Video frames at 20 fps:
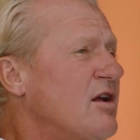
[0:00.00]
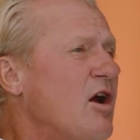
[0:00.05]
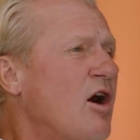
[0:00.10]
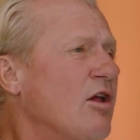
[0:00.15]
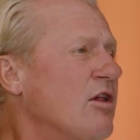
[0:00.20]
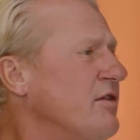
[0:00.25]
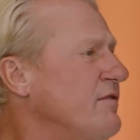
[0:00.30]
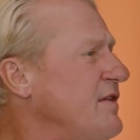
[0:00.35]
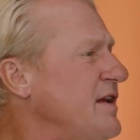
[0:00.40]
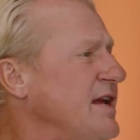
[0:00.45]

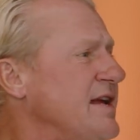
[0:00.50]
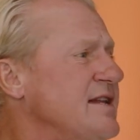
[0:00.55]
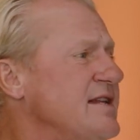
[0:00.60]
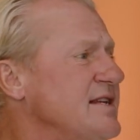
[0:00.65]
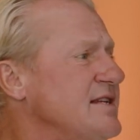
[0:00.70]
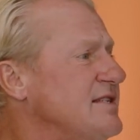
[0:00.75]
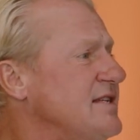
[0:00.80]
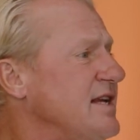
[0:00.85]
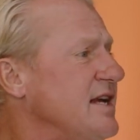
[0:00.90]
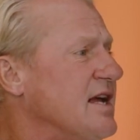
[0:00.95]
all of the
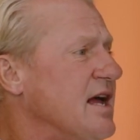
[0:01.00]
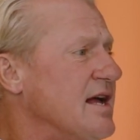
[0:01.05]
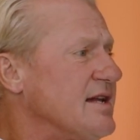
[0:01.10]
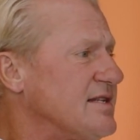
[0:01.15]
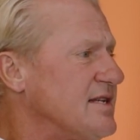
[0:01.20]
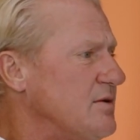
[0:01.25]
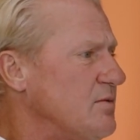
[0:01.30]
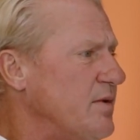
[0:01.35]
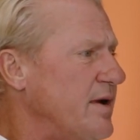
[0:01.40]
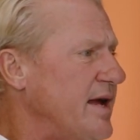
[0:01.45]
NDC
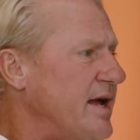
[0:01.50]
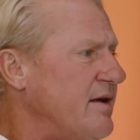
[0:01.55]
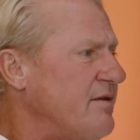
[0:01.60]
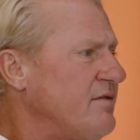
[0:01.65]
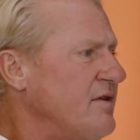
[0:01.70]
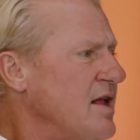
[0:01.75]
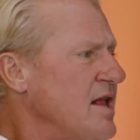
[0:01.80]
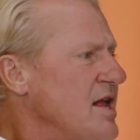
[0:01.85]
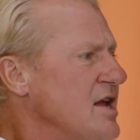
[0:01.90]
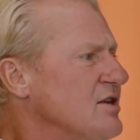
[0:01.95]
content we have.
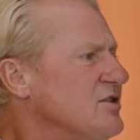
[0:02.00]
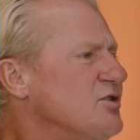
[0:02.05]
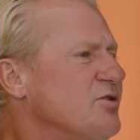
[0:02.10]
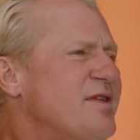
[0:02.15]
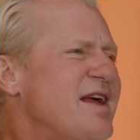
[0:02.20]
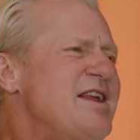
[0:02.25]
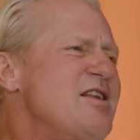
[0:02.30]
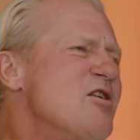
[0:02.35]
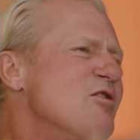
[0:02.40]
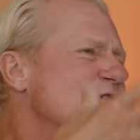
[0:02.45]
So
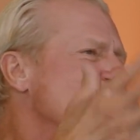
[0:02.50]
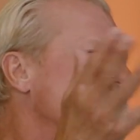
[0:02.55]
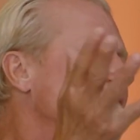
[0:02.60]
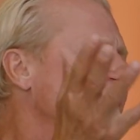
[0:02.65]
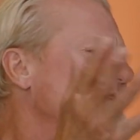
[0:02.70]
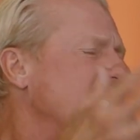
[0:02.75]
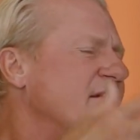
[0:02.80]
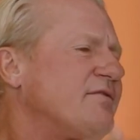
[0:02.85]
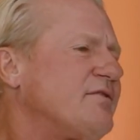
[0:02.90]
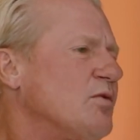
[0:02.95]
they no
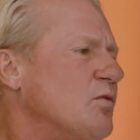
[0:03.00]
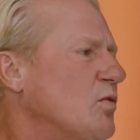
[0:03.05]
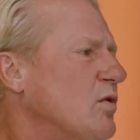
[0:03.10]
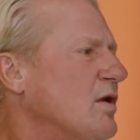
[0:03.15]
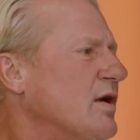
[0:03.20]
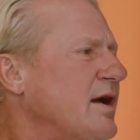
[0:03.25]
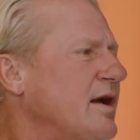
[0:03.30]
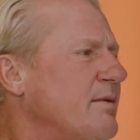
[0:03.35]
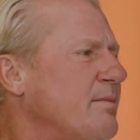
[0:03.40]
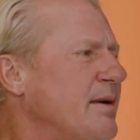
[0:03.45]
longer have to
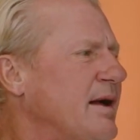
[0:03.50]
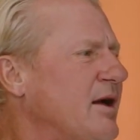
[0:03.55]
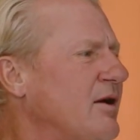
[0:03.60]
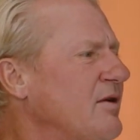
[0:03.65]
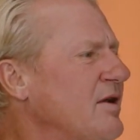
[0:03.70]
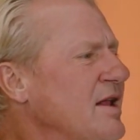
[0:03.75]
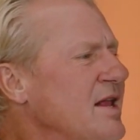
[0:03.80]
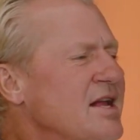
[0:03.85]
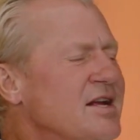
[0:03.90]
worry about